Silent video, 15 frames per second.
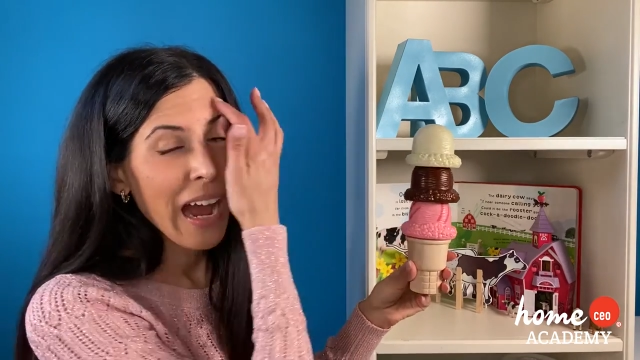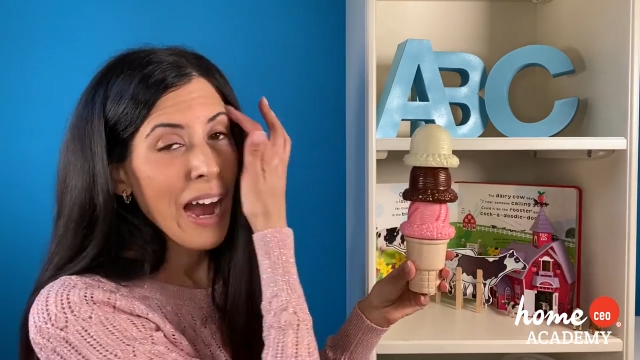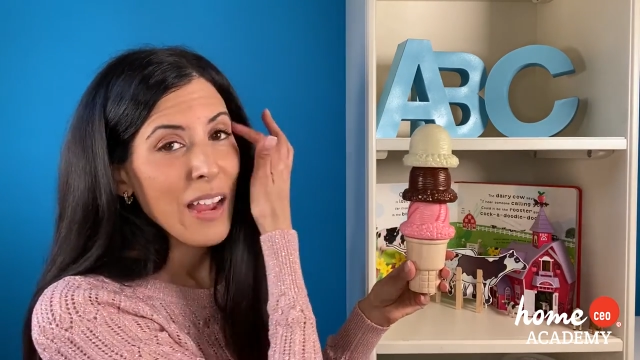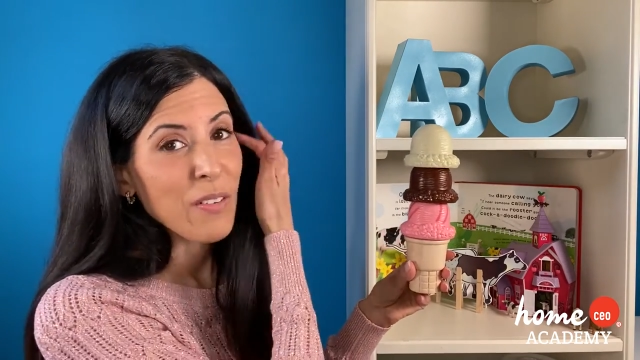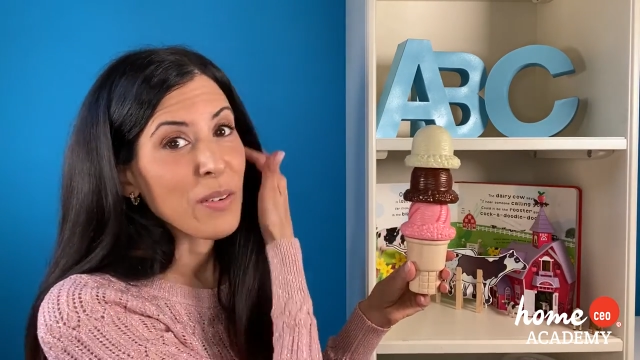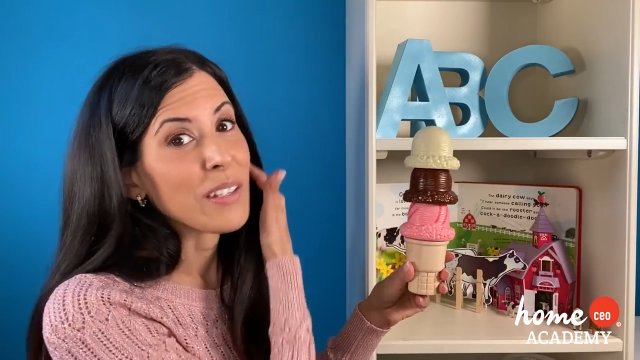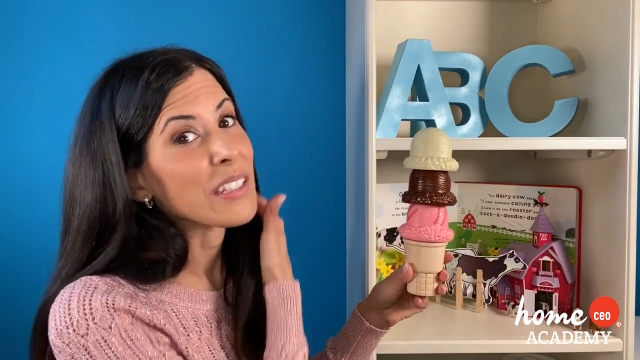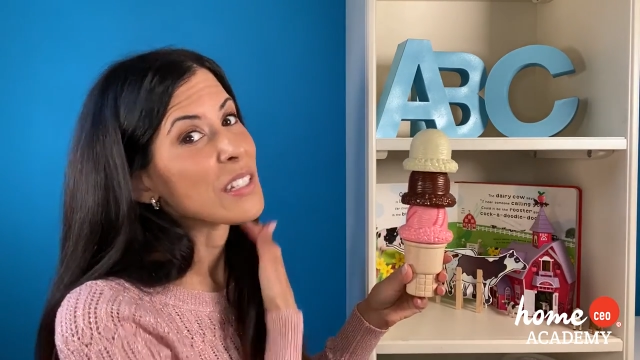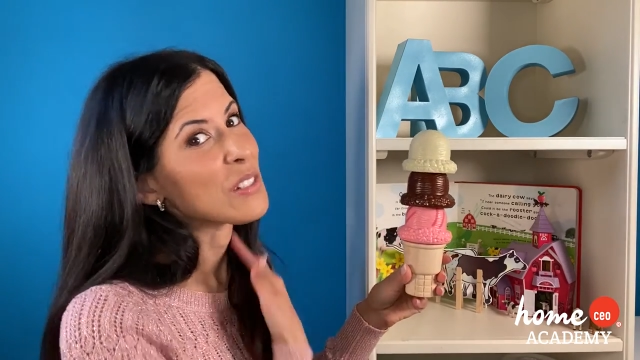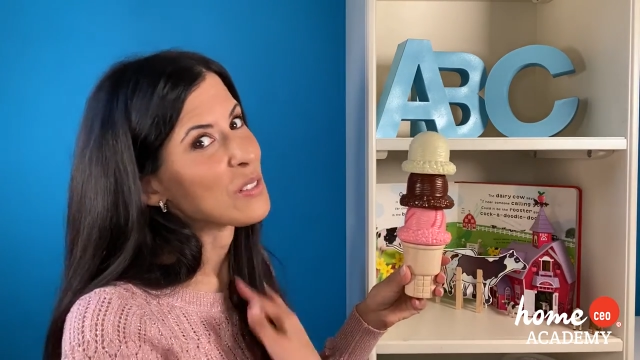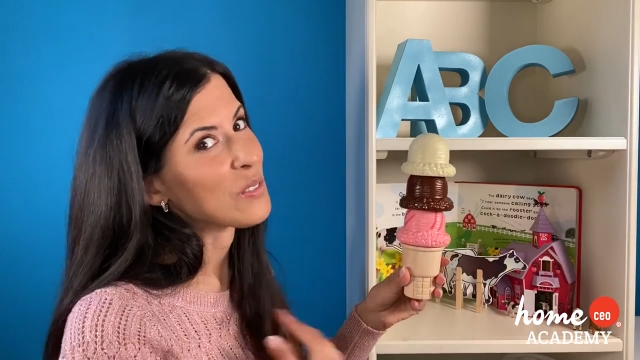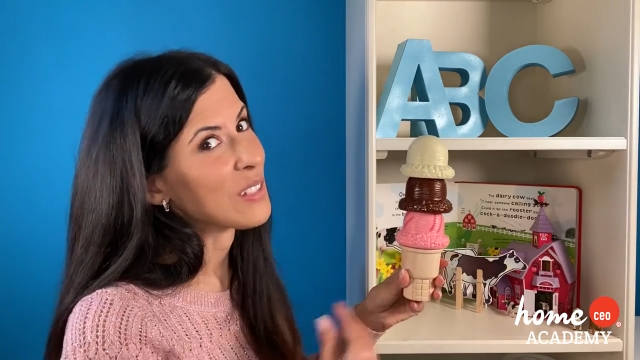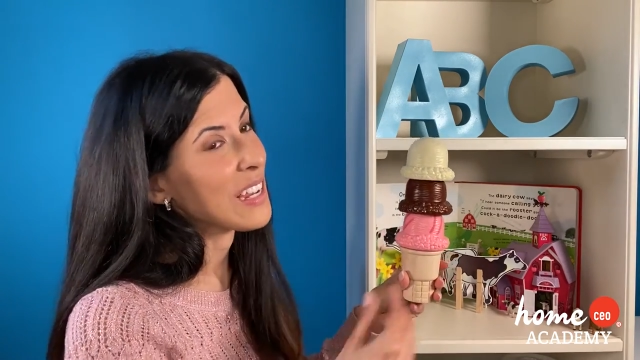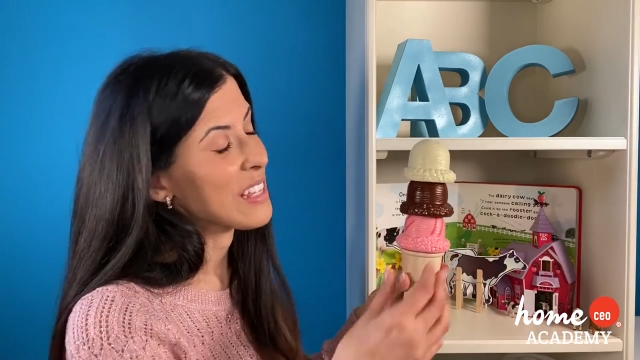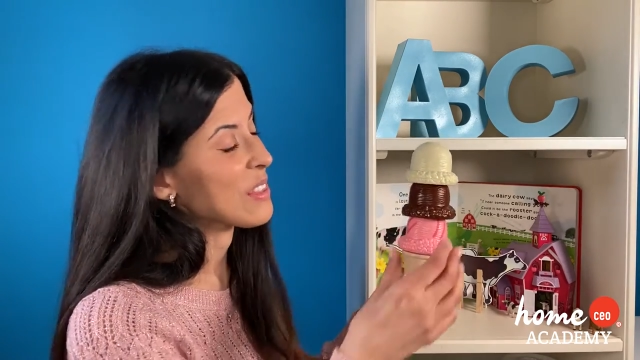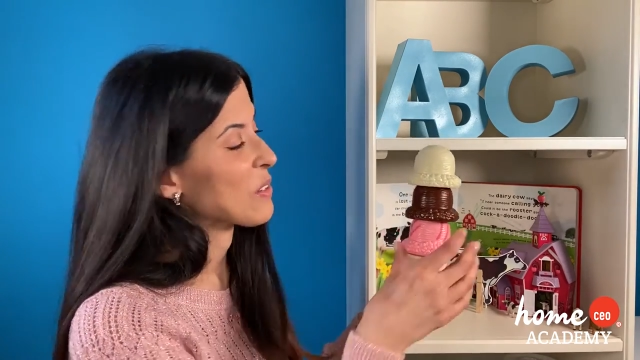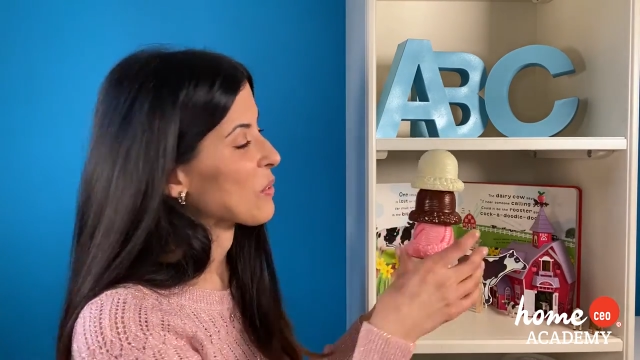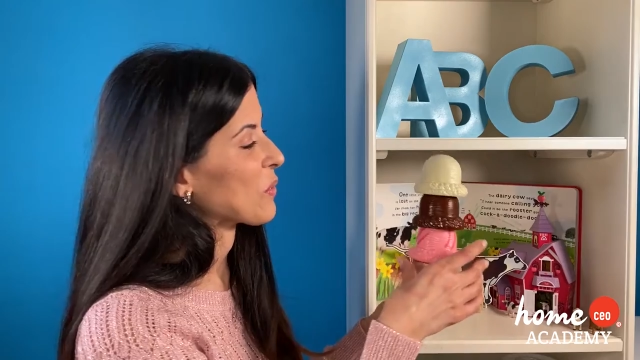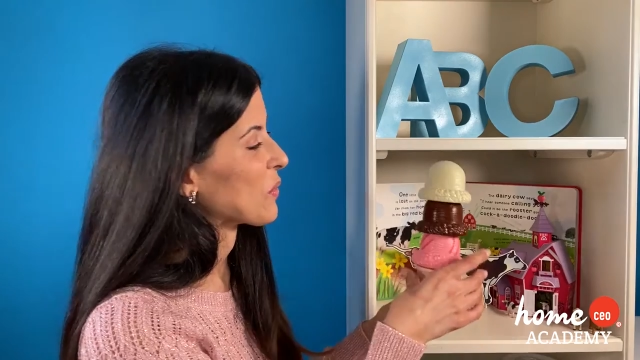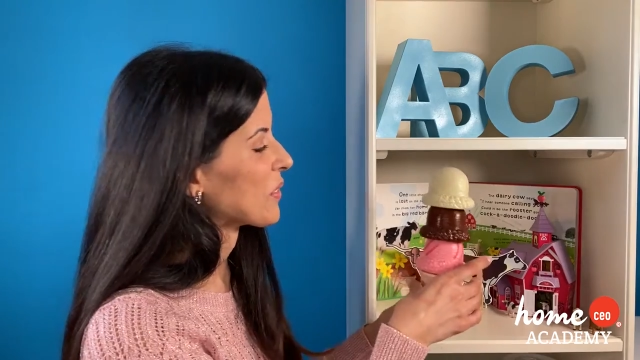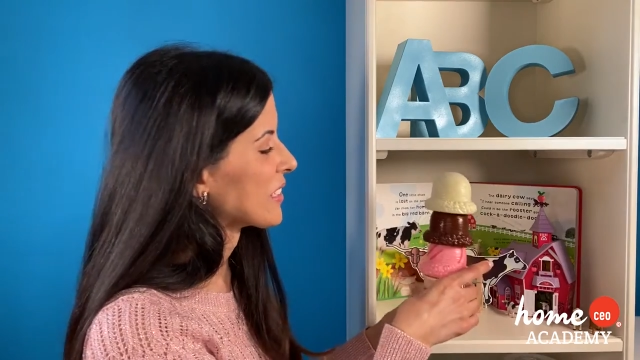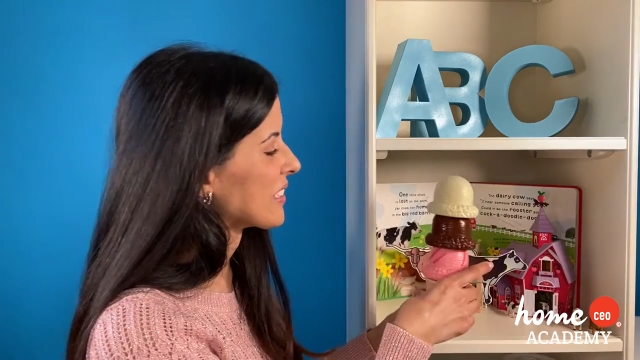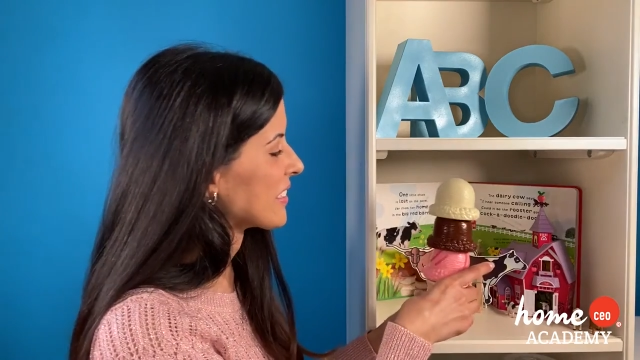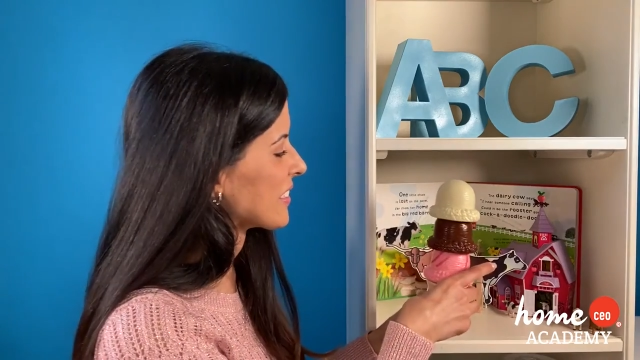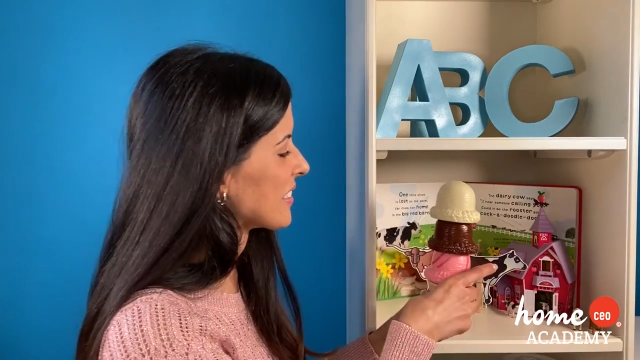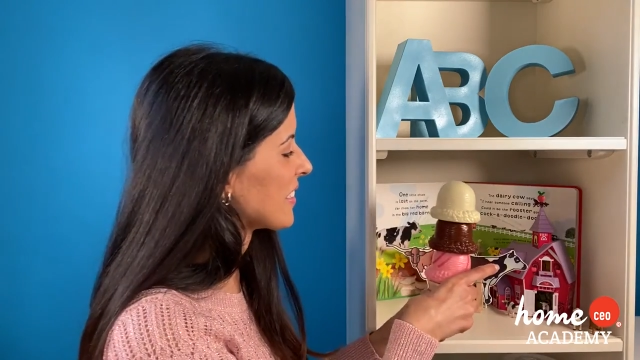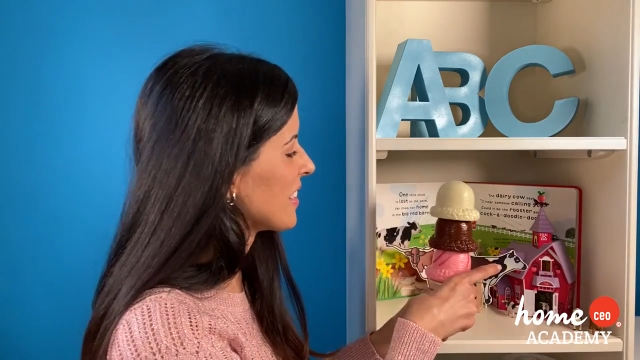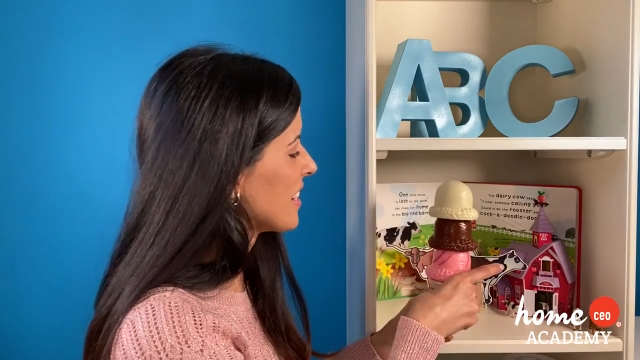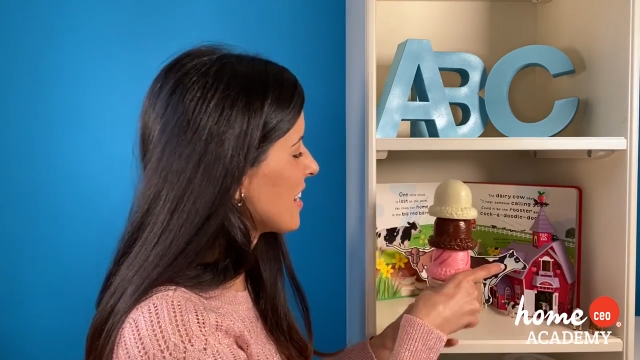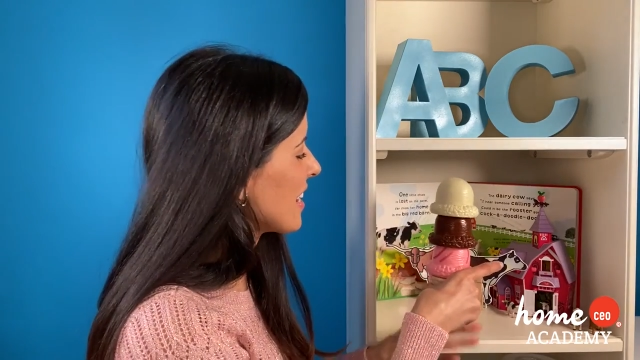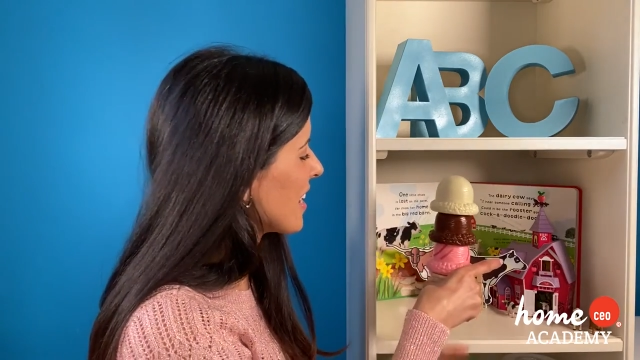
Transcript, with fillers: I really do like the real